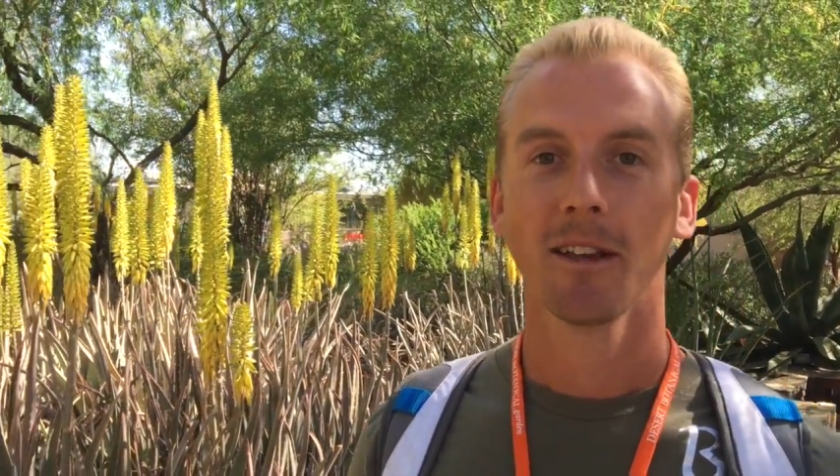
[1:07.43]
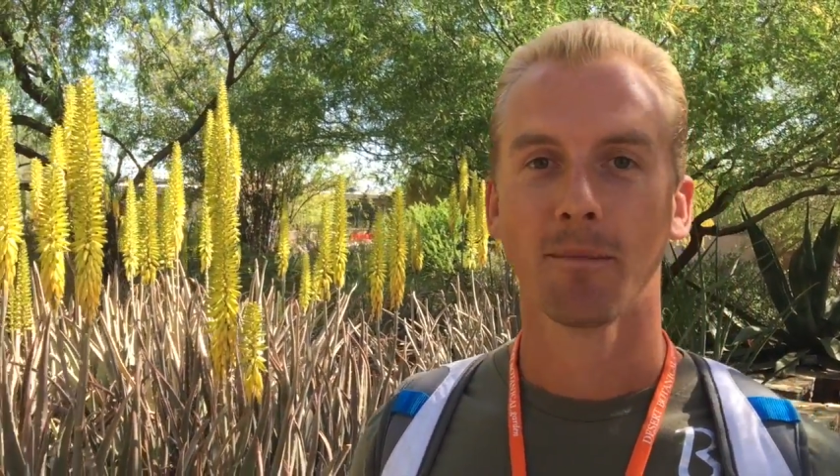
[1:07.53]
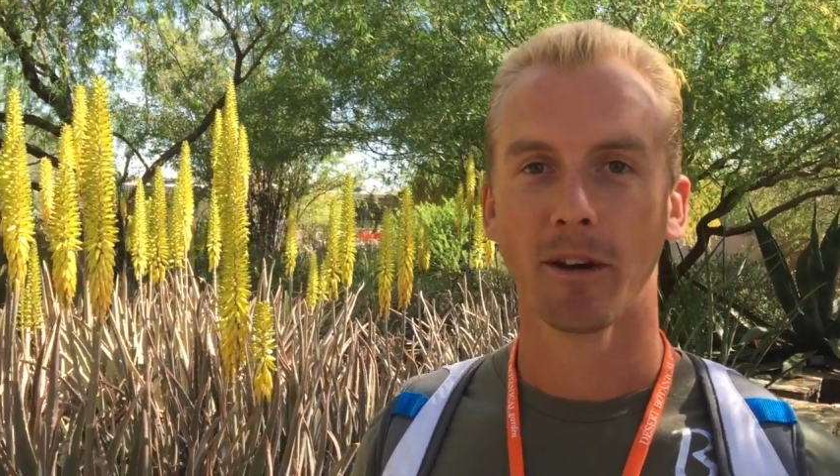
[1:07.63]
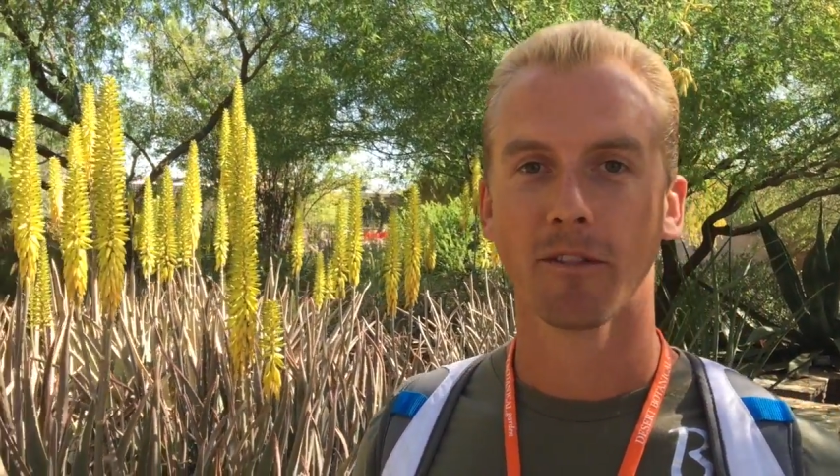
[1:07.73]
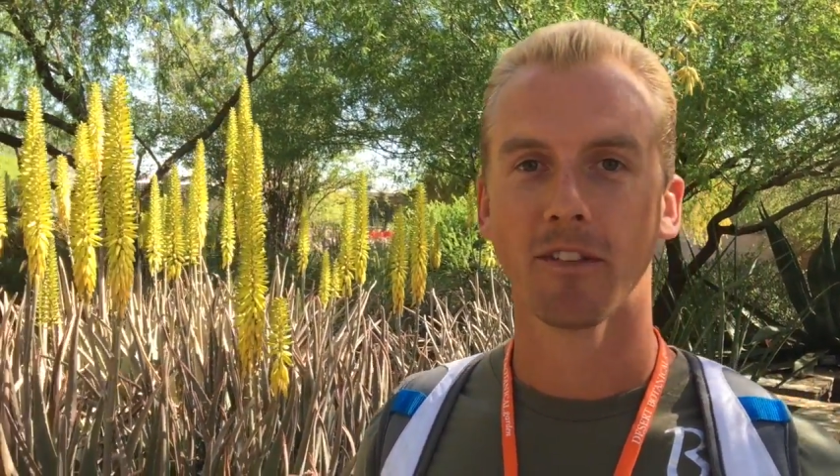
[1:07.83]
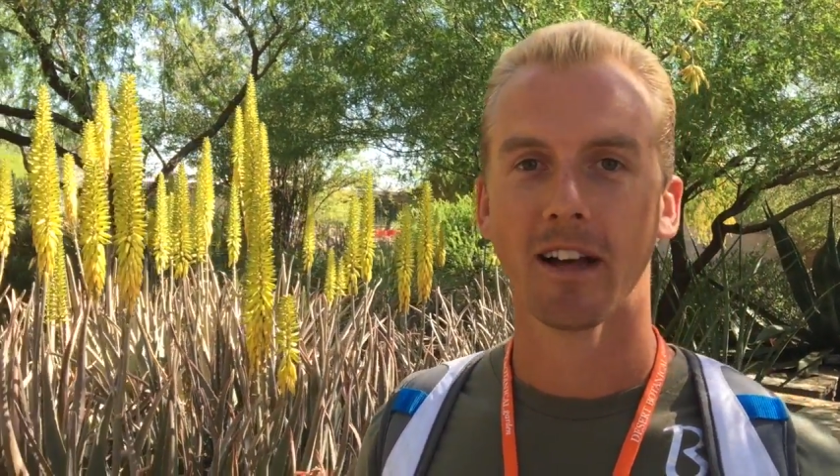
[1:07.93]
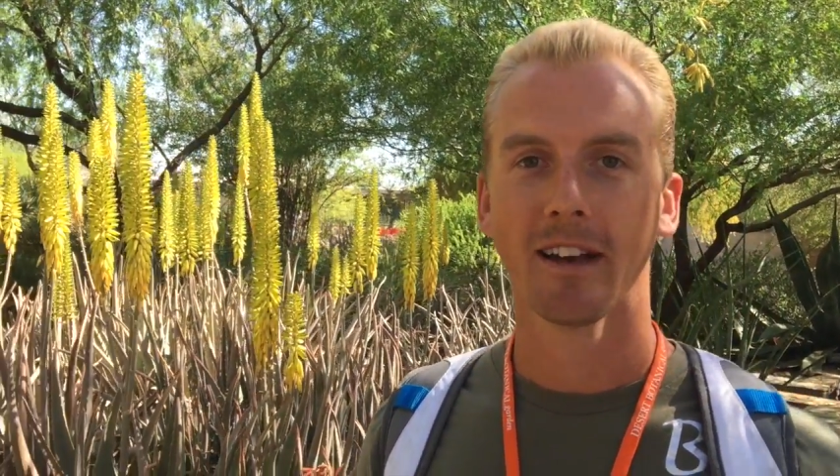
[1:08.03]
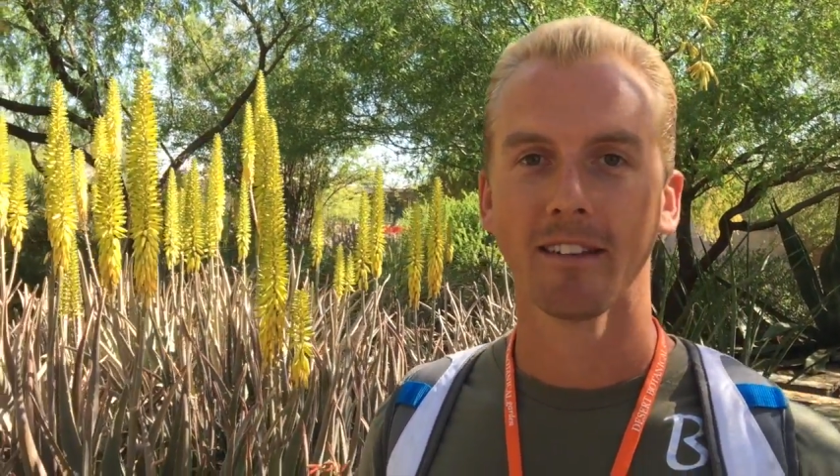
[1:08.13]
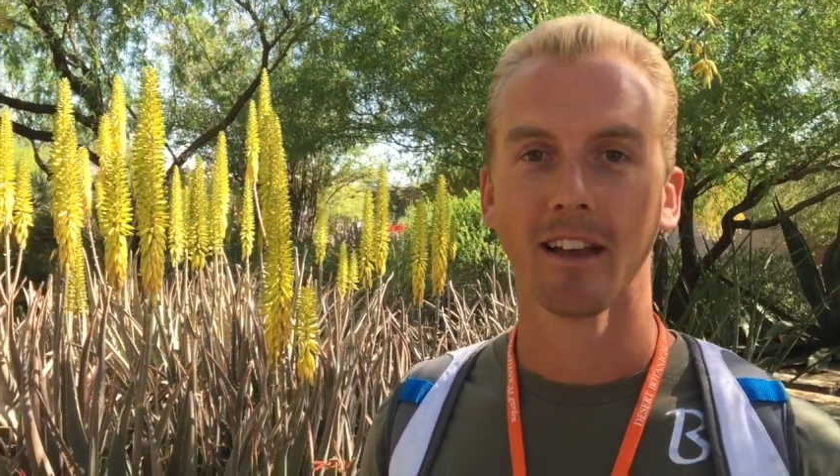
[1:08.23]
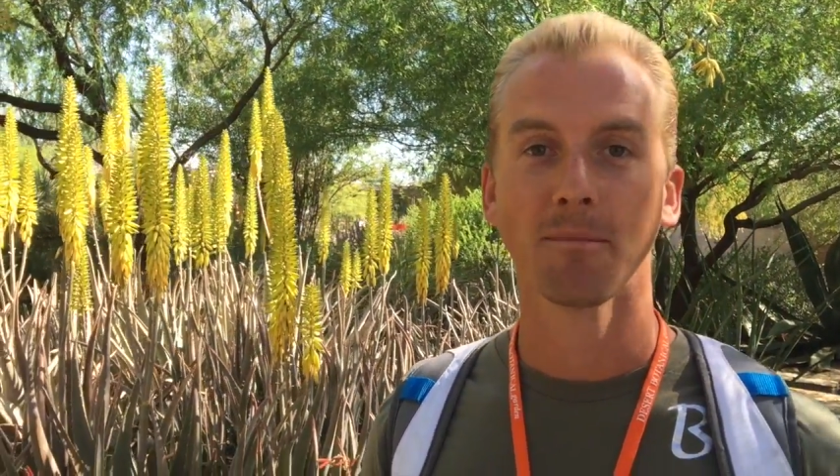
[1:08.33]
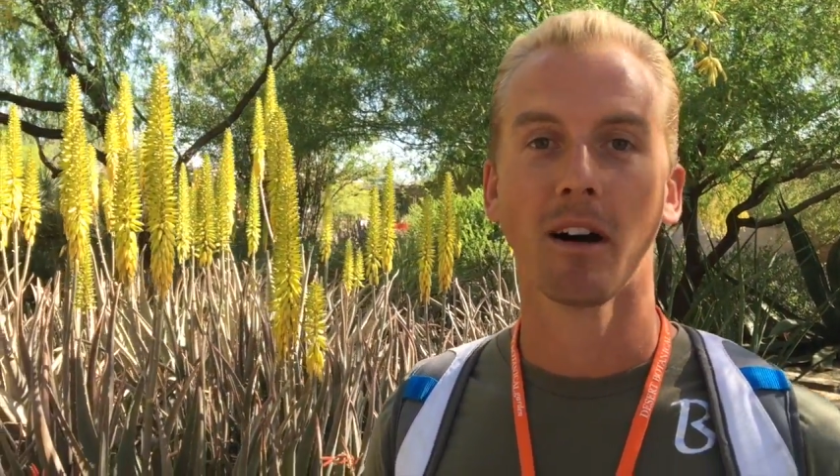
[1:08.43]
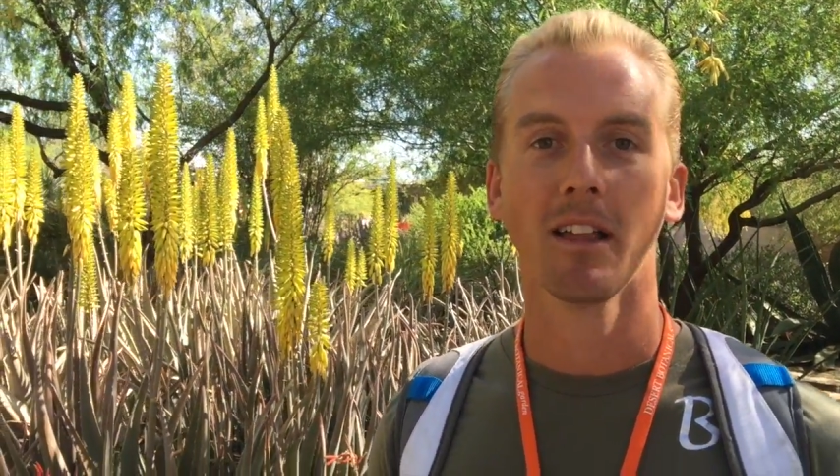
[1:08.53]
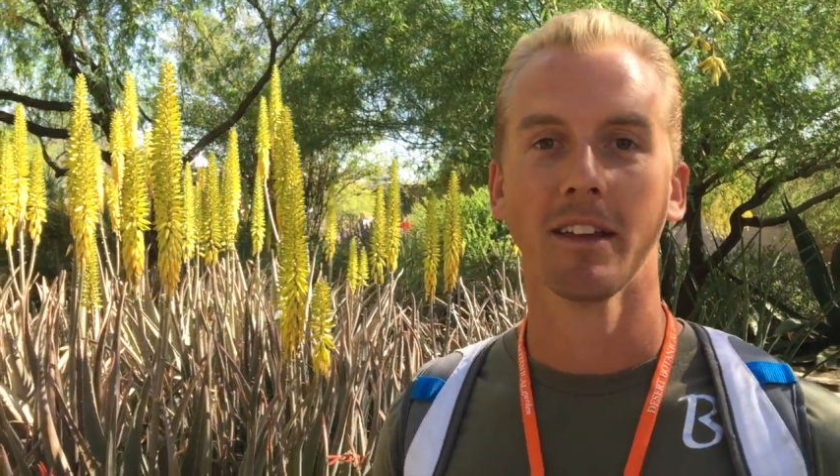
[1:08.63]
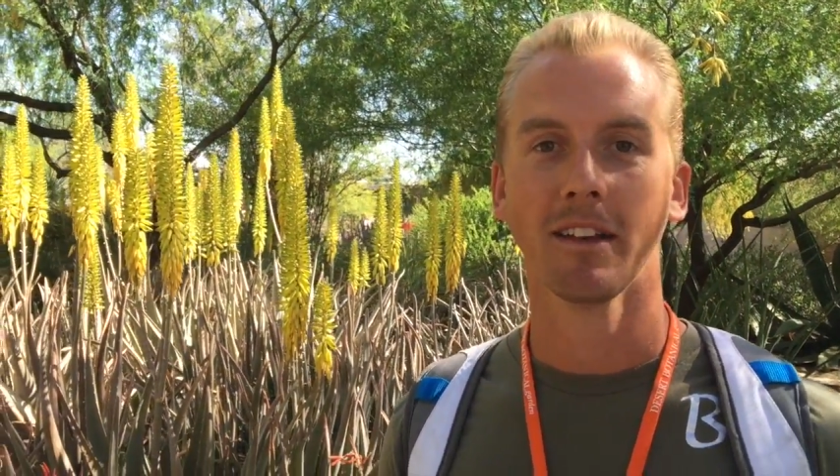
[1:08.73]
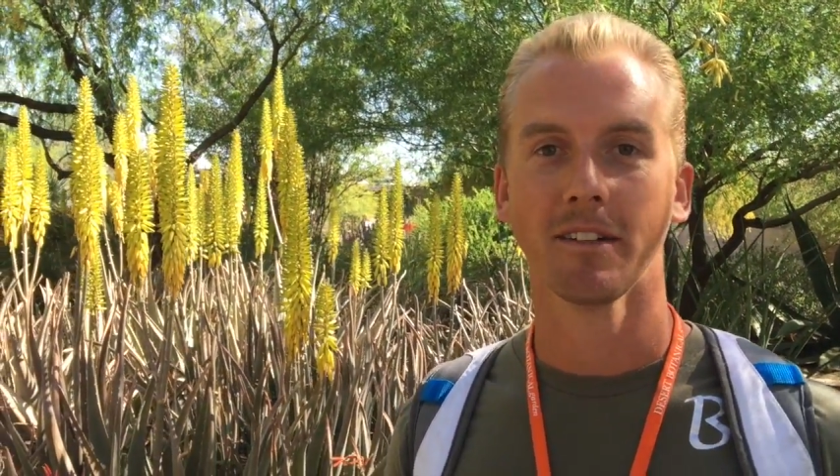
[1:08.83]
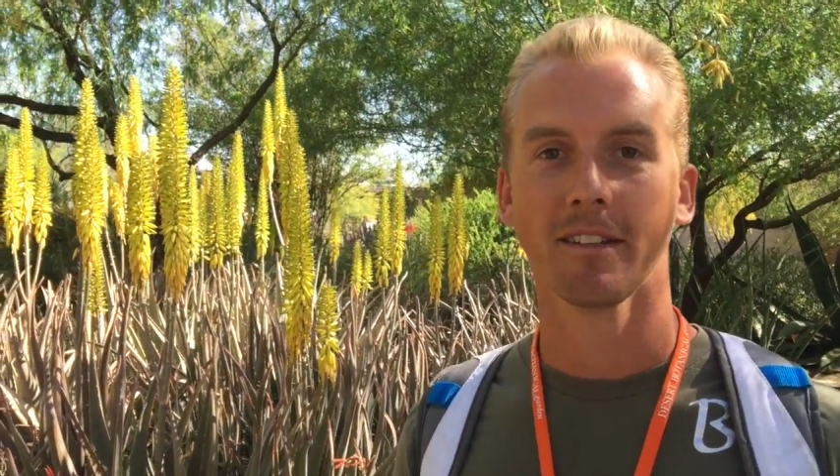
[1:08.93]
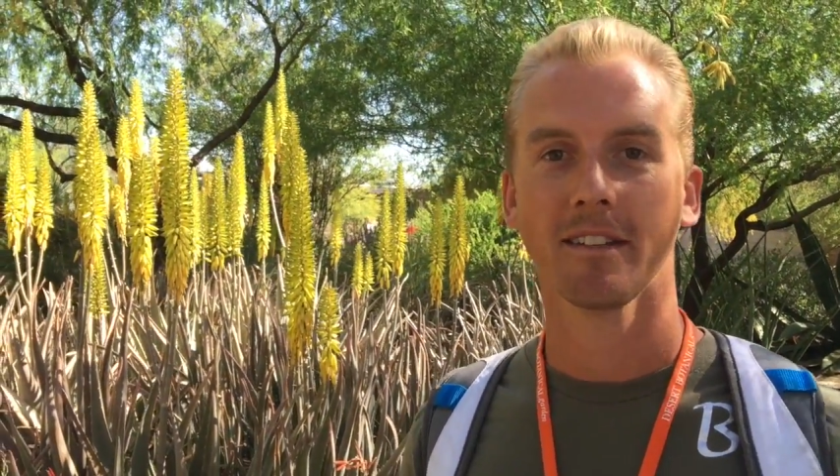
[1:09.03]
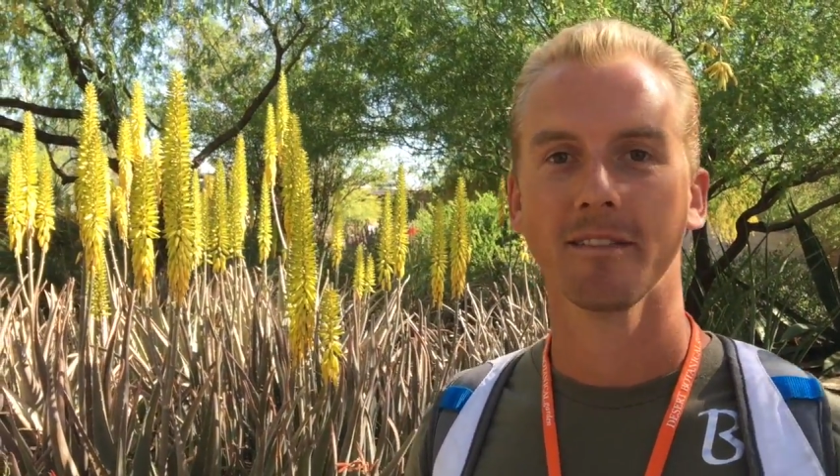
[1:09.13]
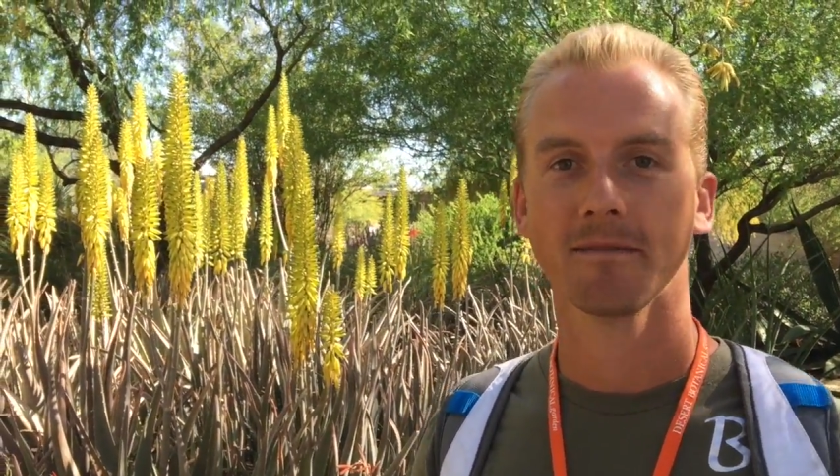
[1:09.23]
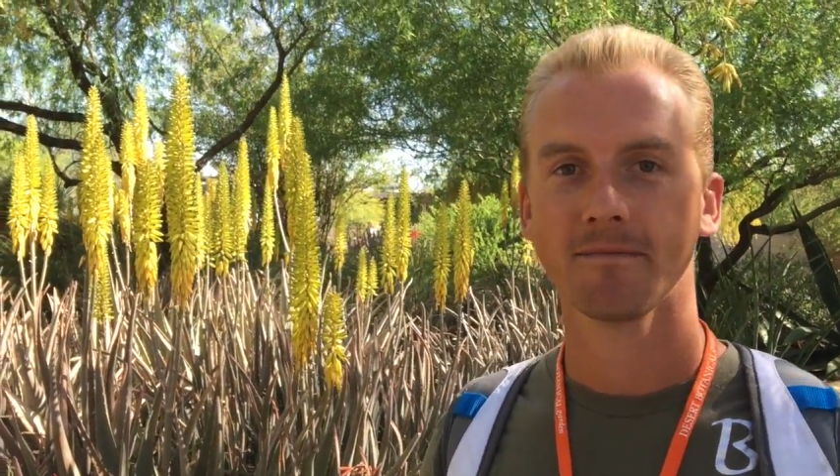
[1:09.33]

butterflies, and pollinators.